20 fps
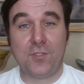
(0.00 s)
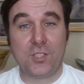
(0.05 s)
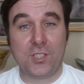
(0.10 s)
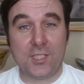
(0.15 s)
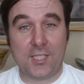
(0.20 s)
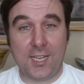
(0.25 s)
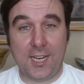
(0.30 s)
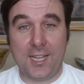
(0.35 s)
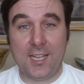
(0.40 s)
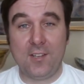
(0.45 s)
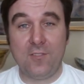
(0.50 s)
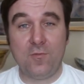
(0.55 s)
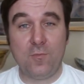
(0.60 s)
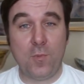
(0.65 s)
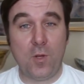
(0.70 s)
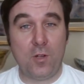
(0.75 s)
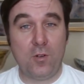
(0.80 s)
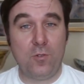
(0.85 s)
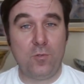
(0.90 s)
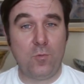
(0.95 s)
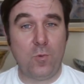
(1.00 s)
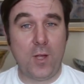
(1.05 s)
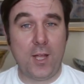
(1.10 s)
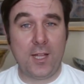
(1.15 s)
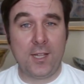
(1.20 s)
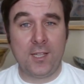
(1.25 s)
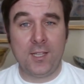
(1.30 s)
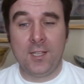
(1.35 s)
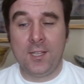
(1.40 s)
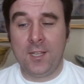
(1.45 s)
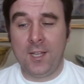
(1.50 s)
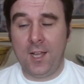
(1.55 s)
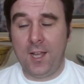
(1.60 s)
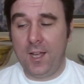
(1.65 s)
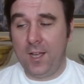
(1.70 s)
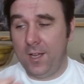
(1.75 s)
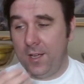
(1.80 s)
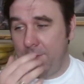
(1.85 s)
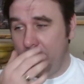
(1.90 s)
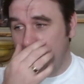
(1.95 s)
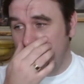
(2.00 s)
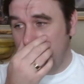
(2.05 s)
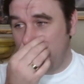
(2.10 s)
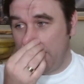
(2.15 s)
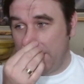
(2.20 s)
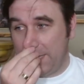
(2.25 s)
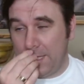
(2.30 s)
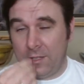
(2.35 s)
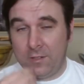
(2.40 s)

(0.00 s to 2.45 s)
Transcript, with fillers: have a slave mode where um,